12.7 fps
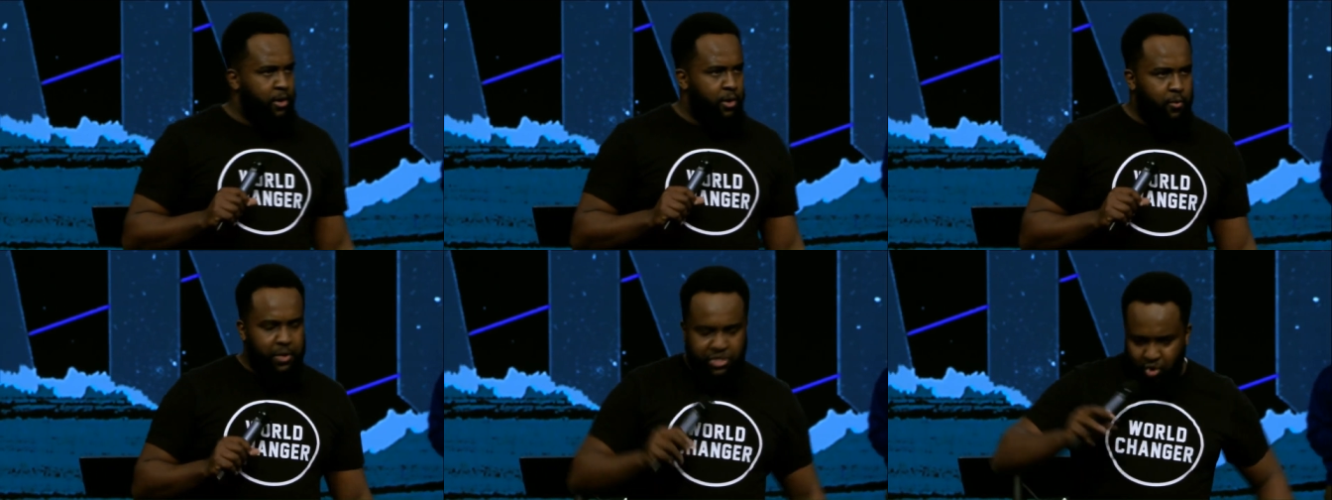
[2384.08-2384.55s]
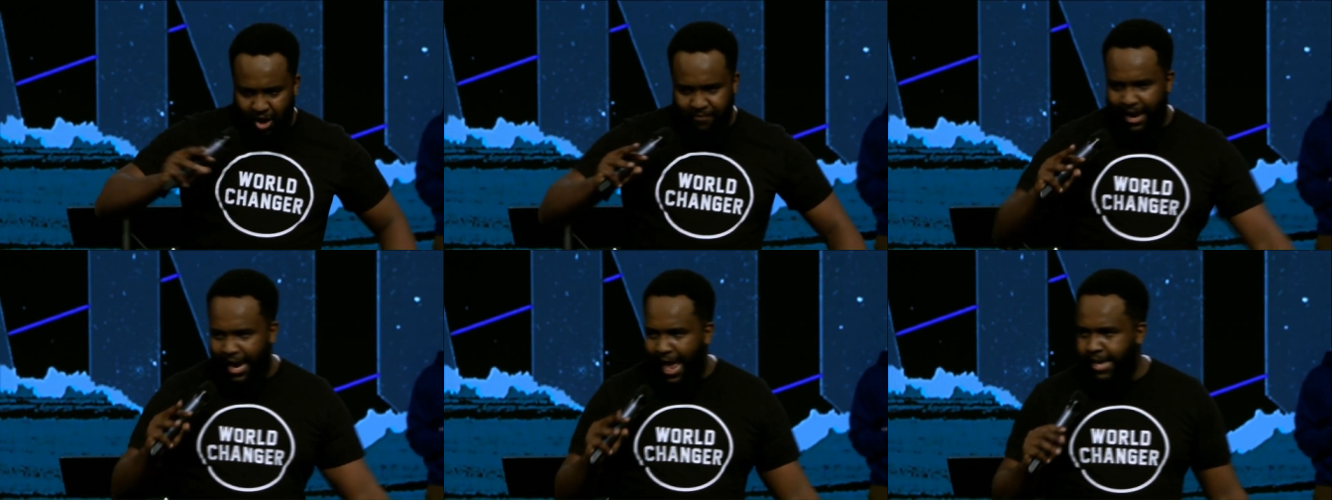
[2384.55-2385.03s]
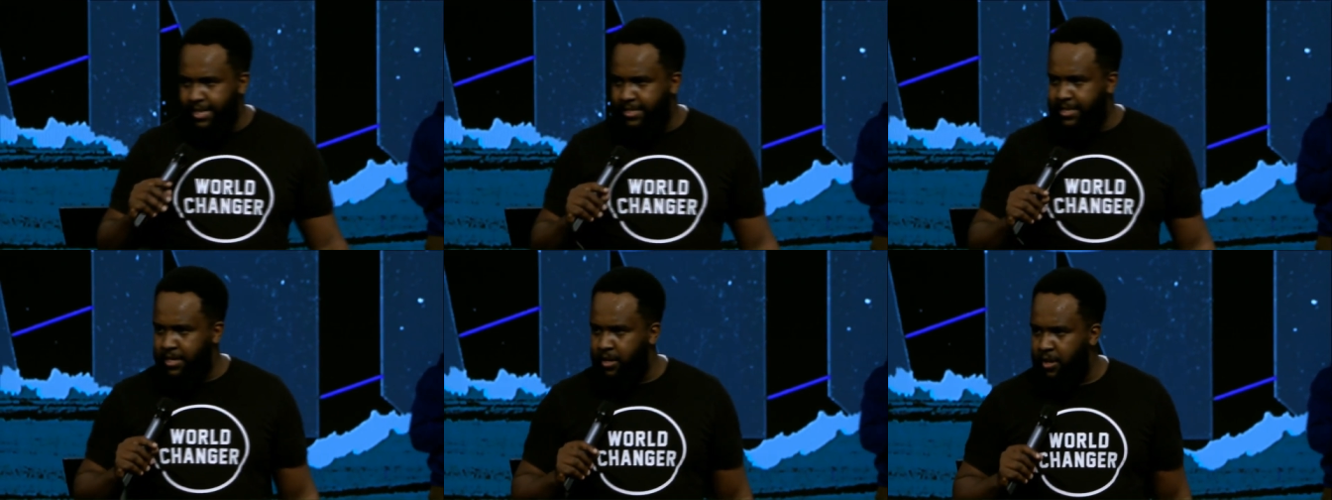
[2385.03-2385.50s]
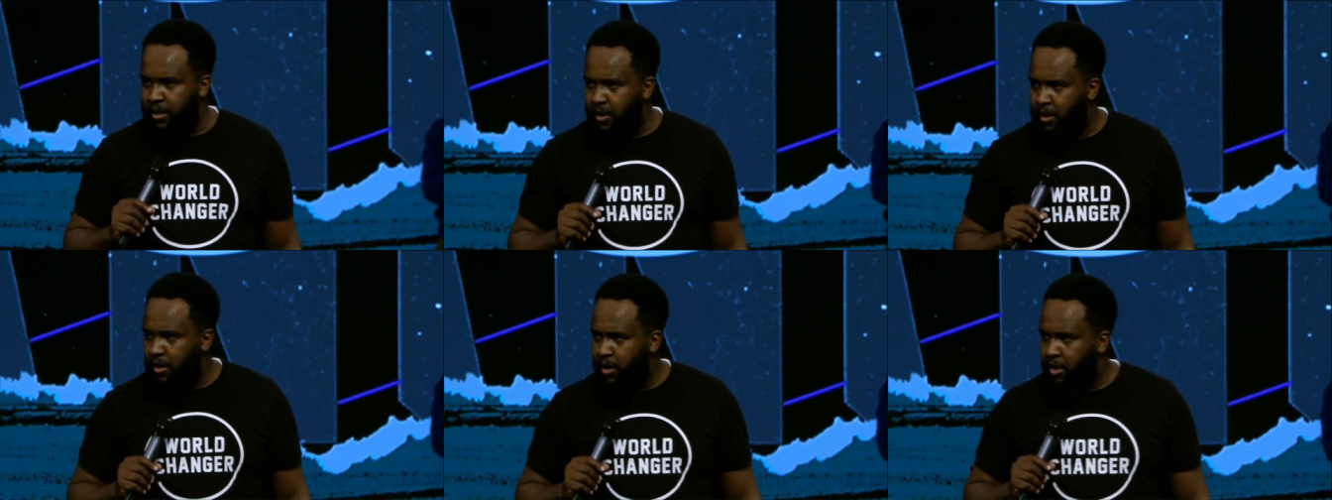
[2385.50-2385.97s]
We travel light,
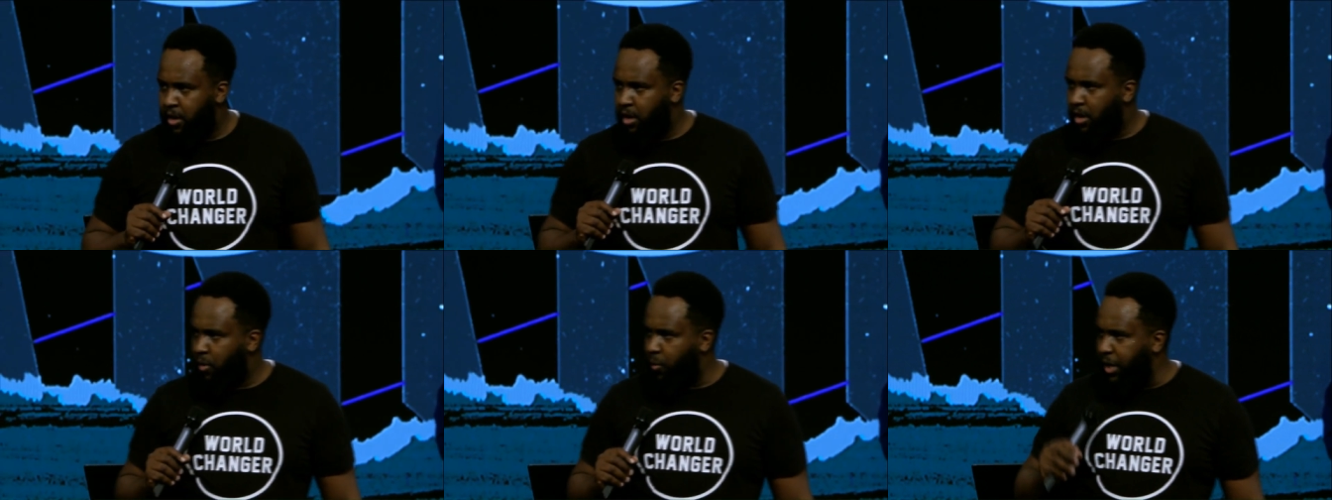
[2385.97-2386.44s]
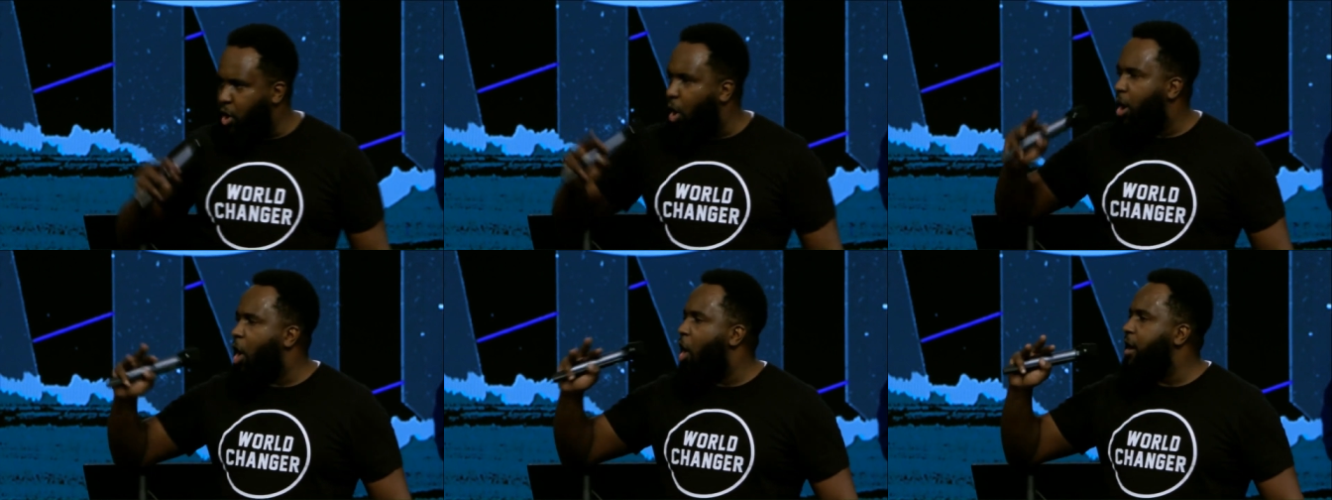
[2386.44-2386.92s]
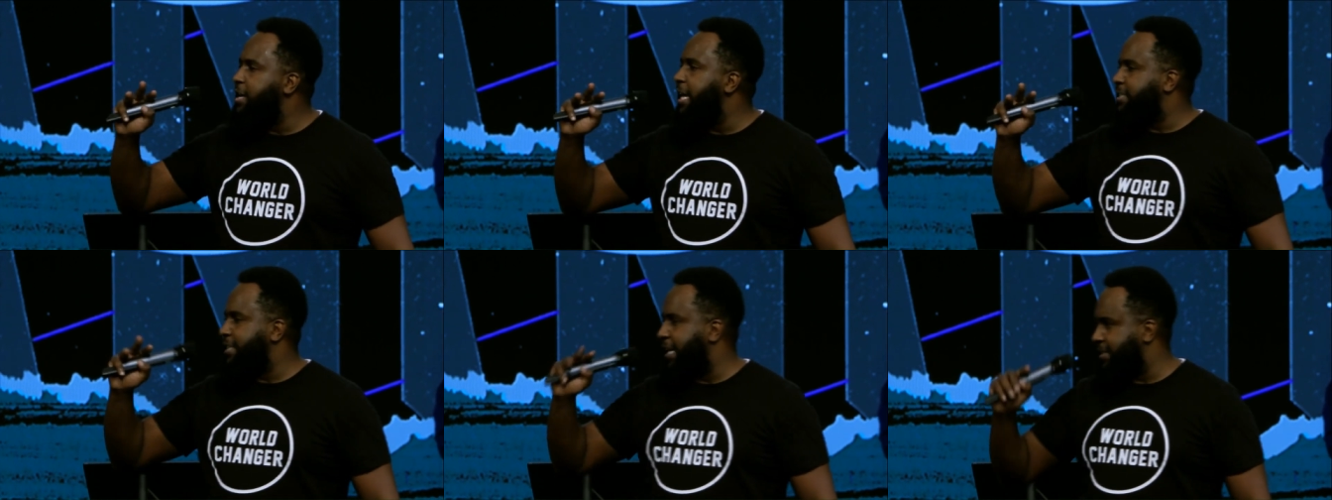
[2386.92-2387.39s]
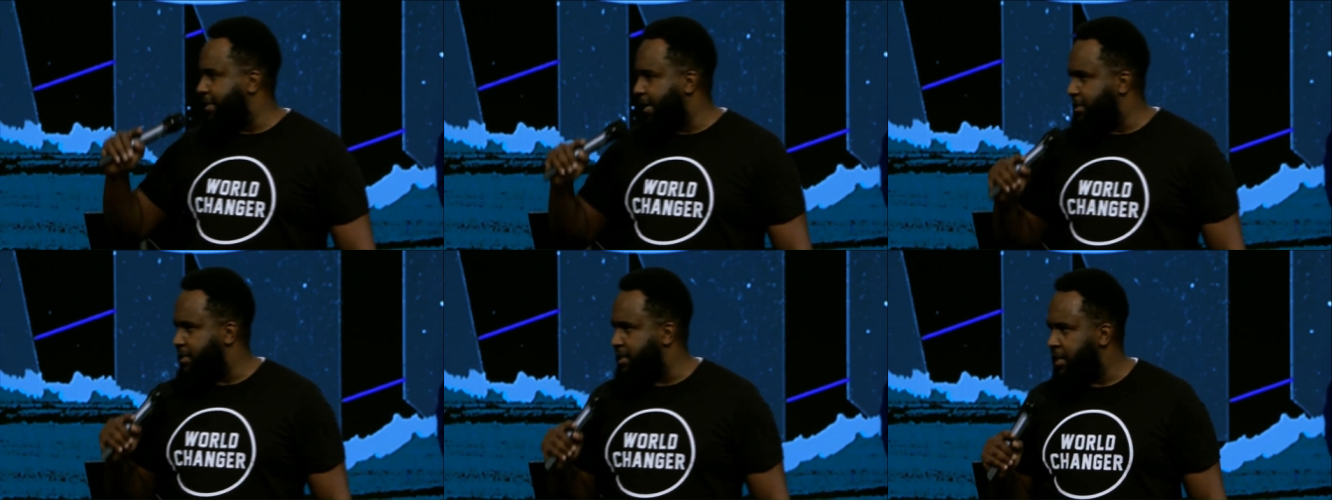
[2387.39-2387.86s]
we go long
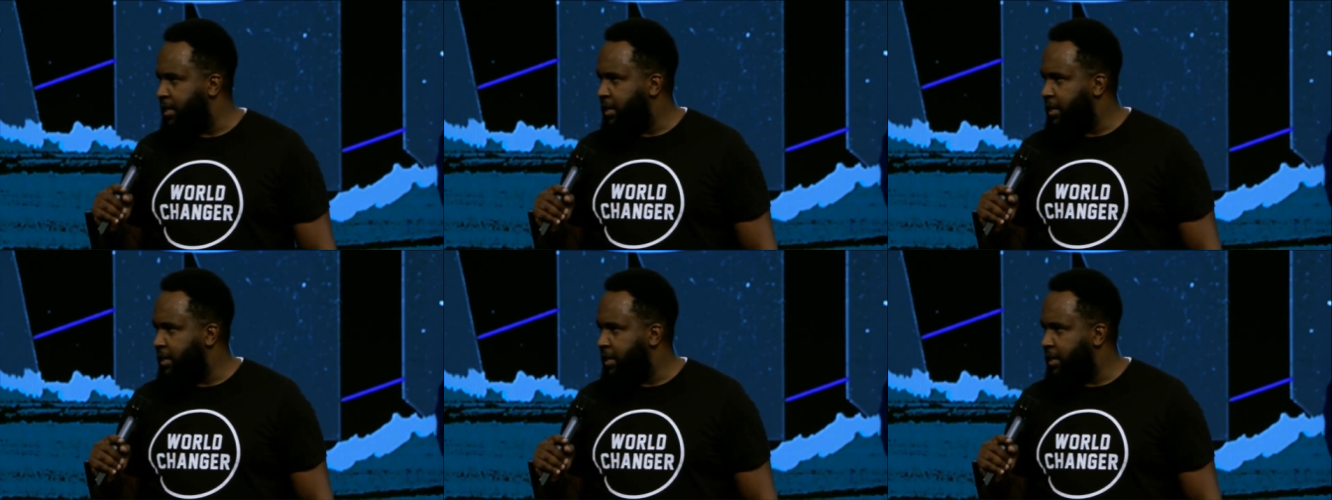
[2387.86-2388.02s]
distances